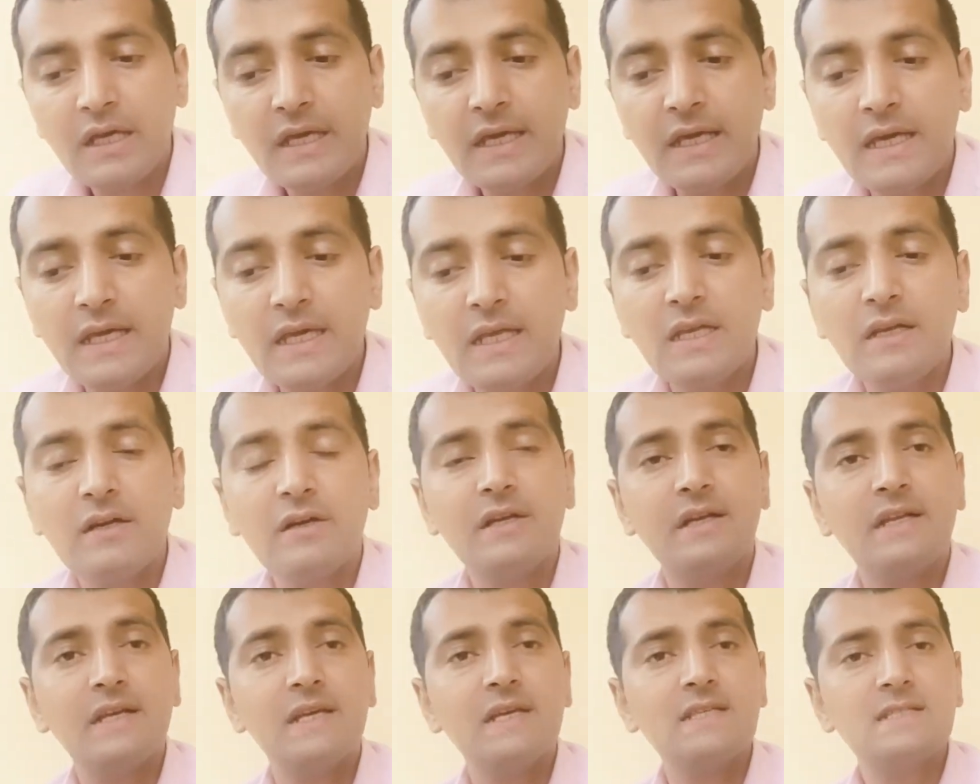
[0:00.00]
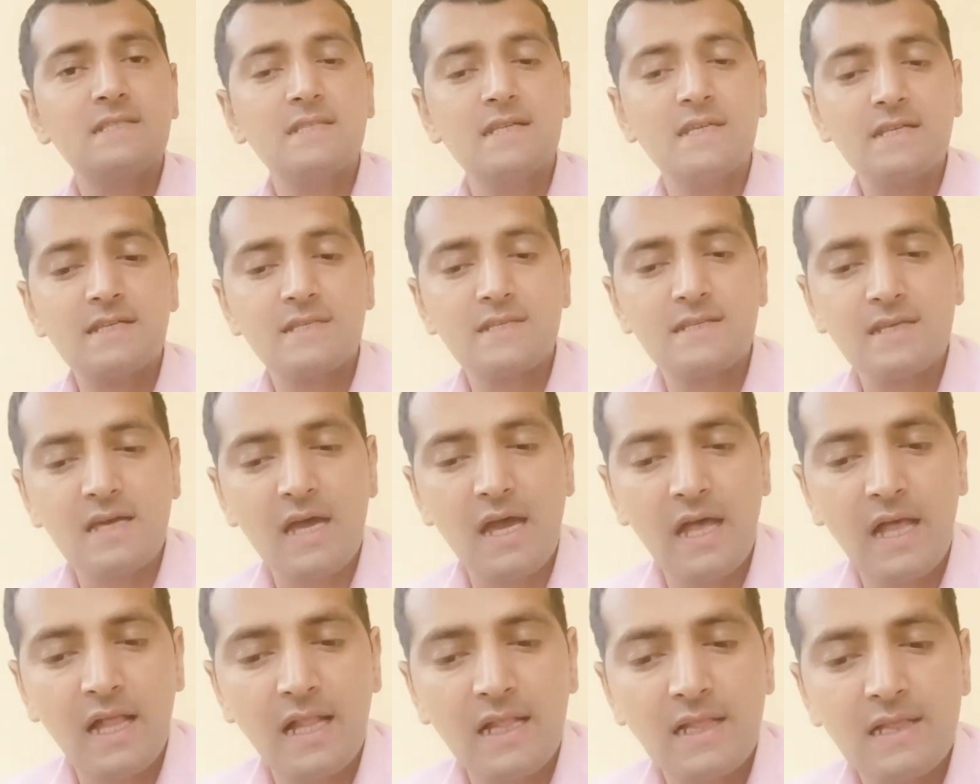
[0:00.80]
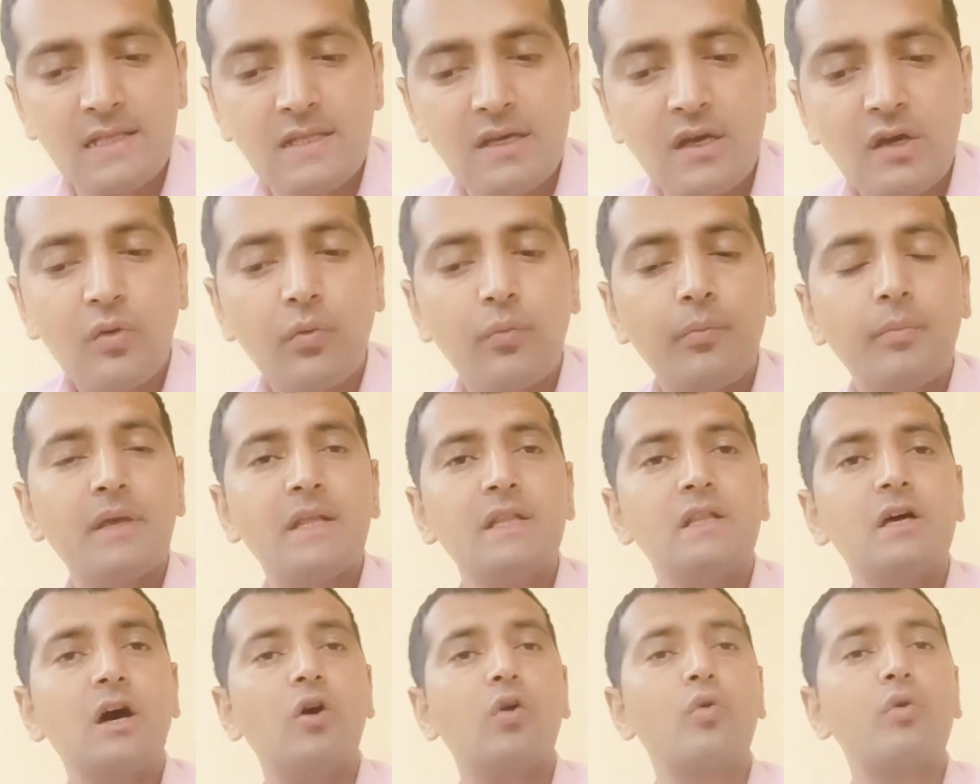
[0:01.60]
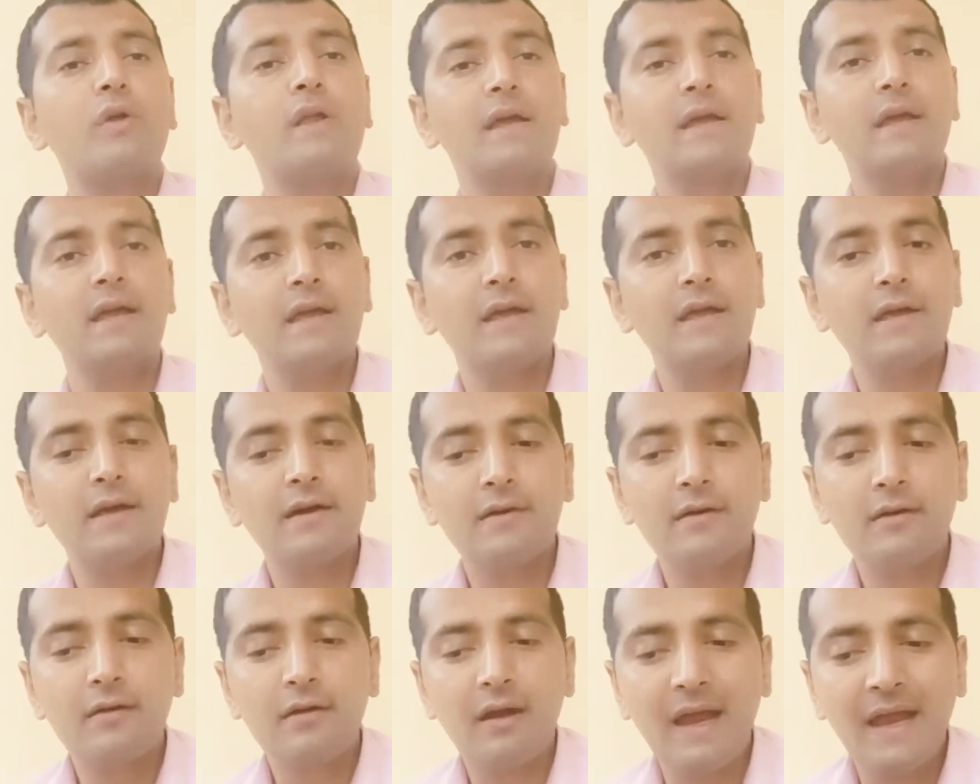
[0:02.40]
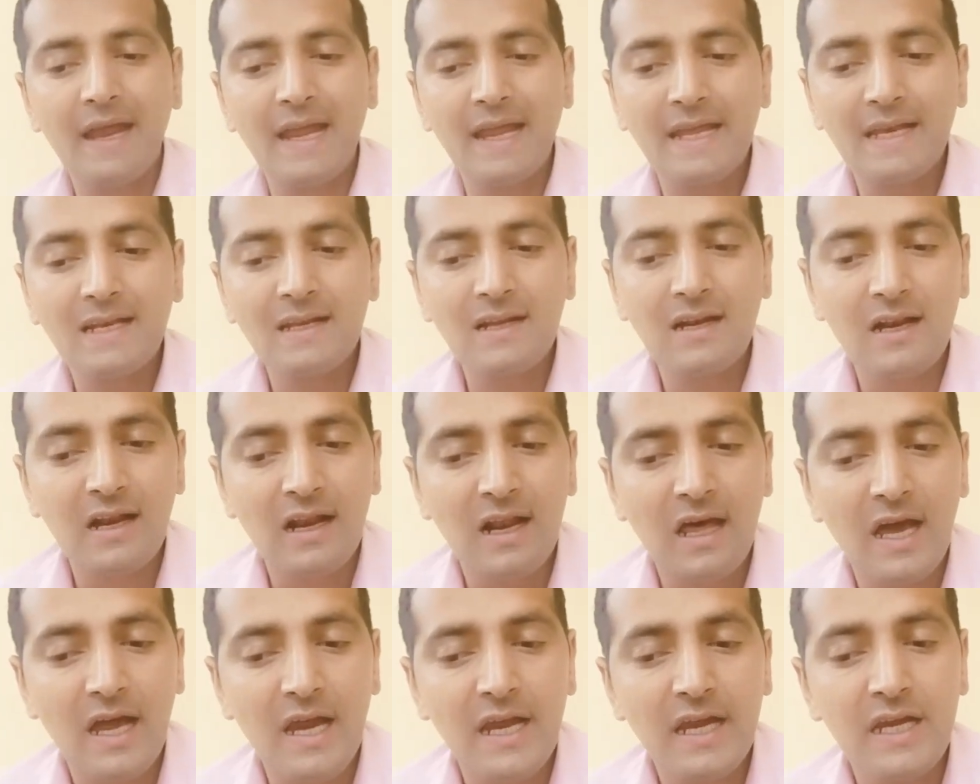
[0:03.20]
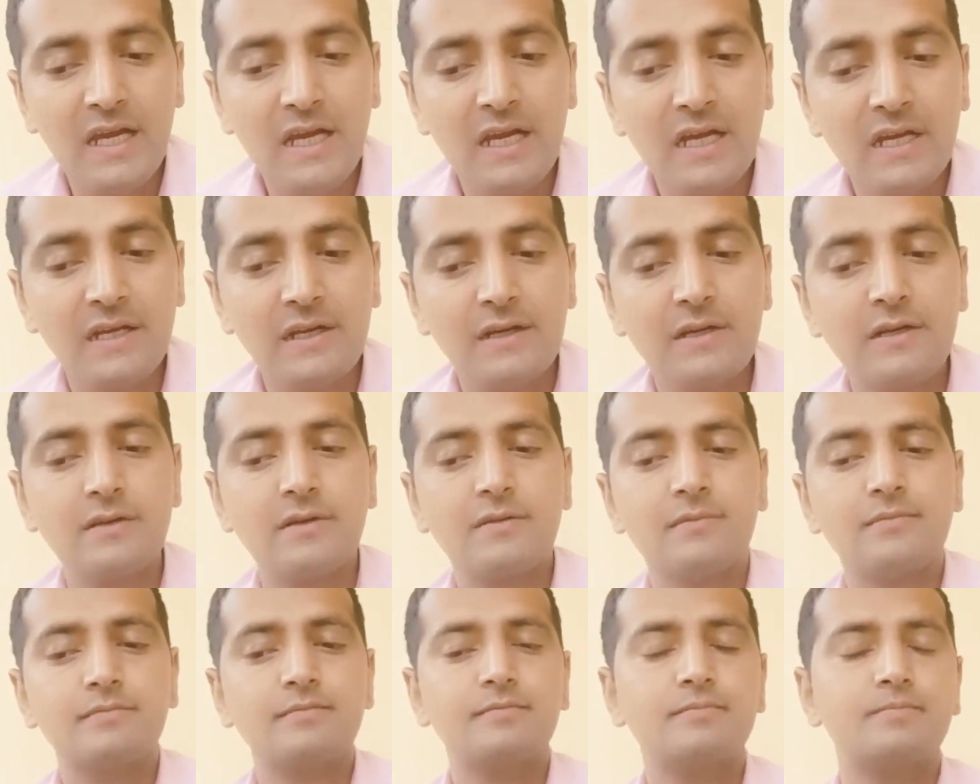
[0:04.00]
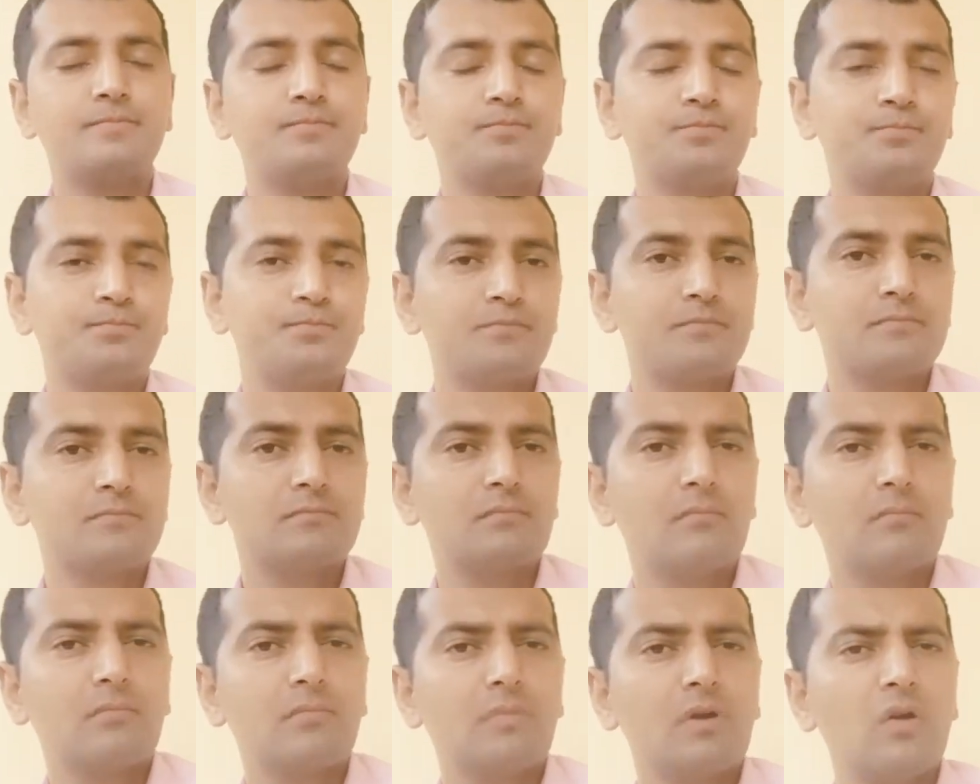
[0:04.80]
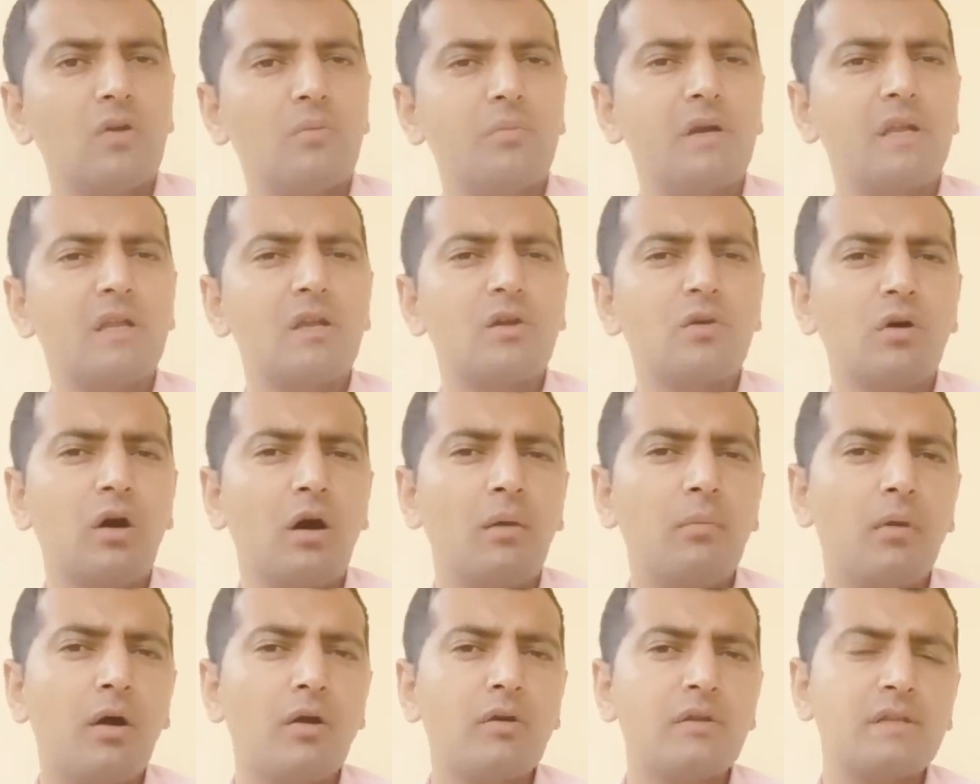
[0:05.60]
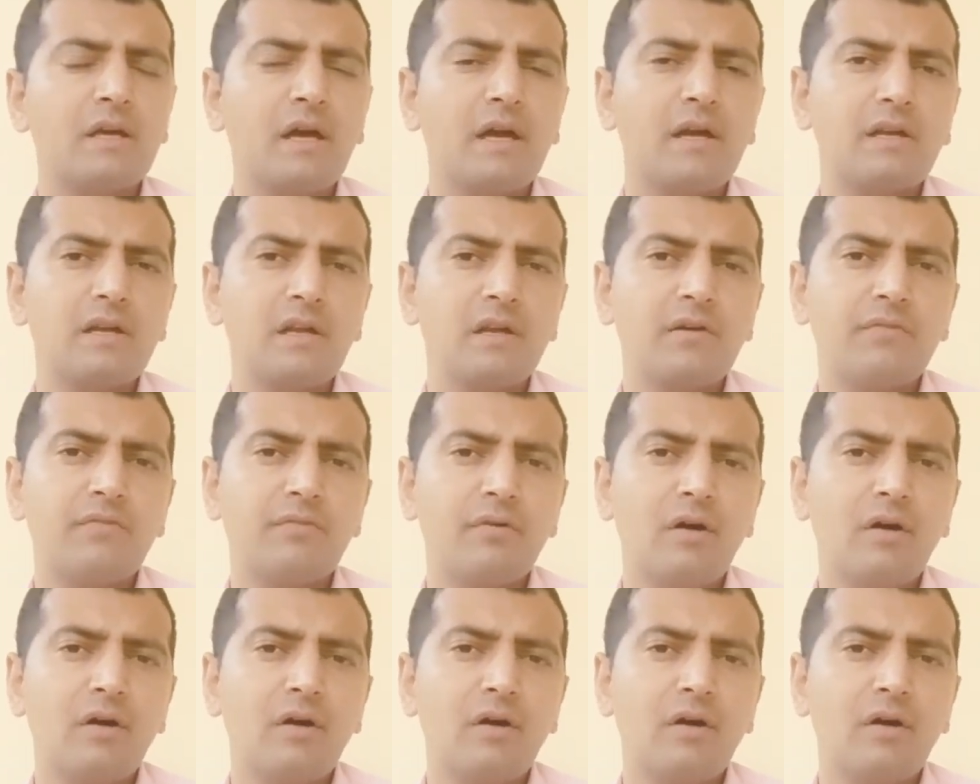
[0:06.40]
in dingy cell without air and light. Nobody know about that if